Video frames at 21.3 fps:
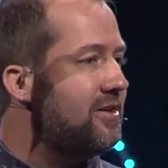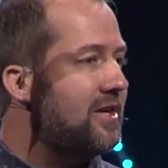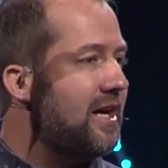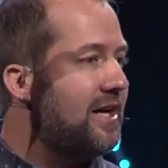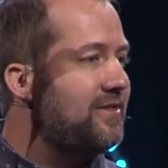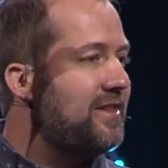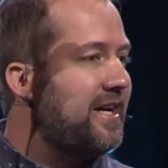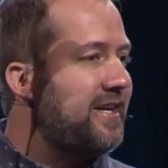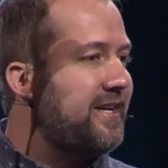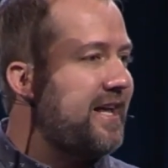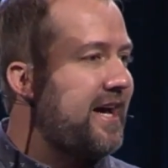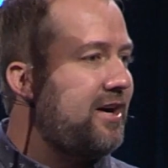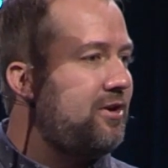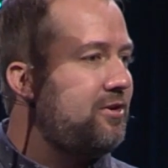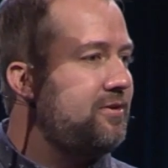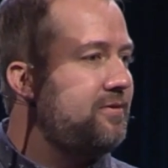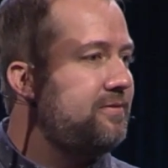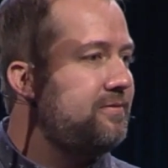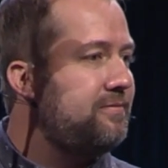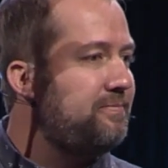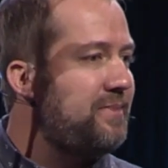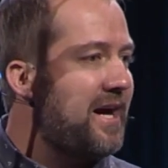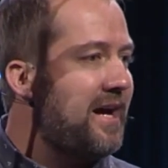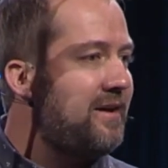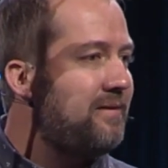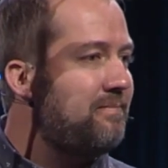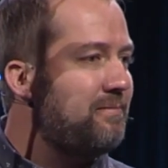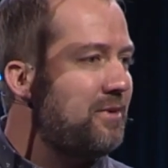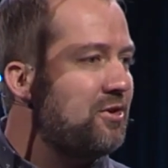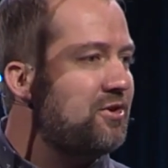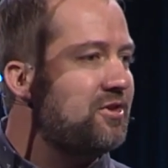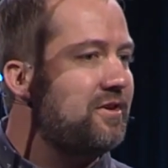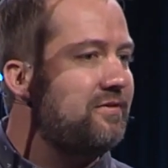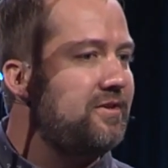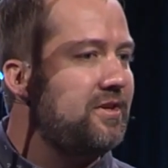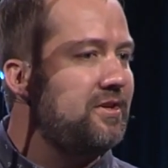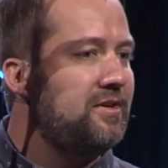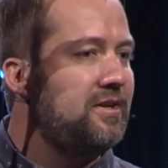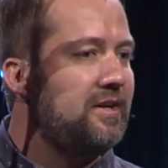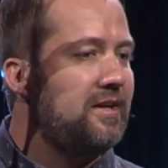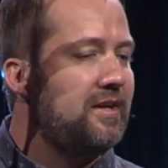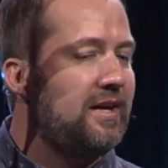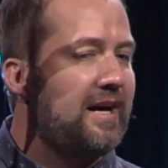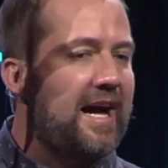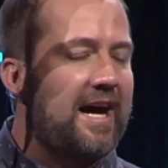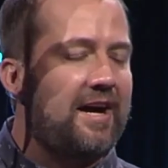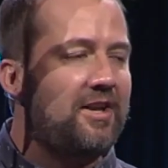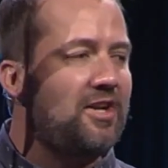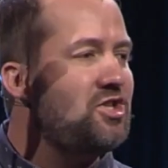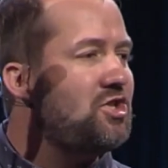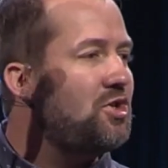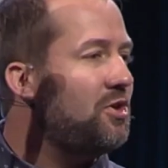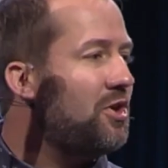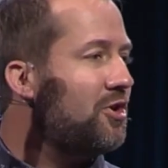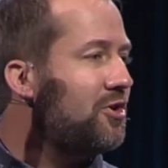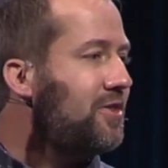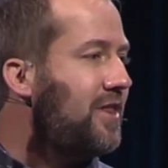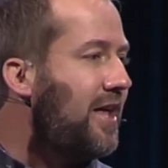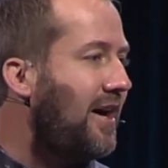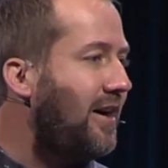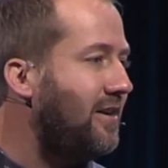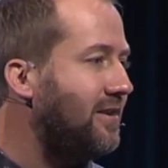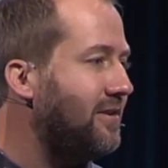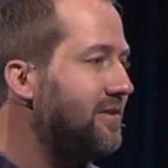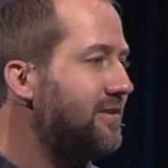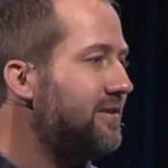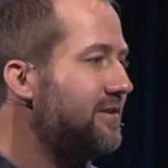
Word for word: You got that down, Pat? Most of you? How did you learn that?